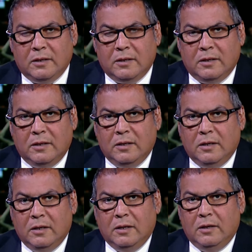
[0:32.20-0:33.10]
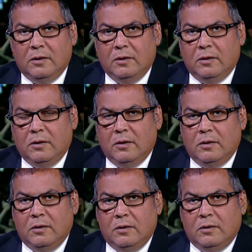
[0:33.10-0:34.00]

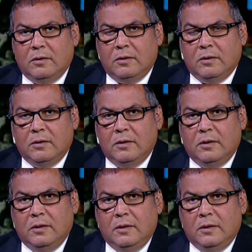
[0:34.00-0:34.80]
The person shown says nothing.